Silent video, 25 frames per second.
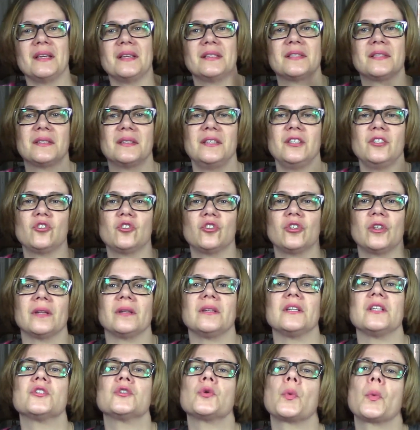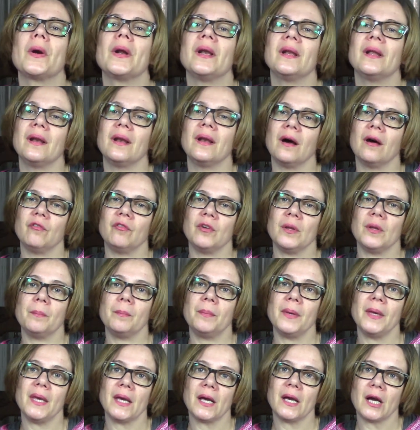a stitch that it's really lovely
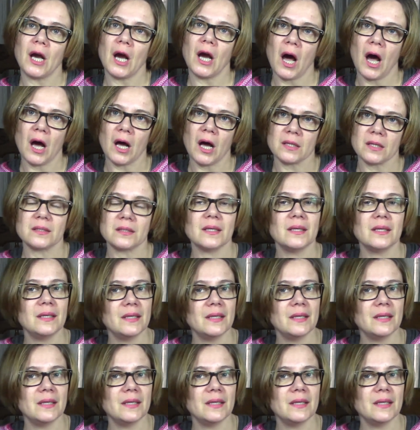because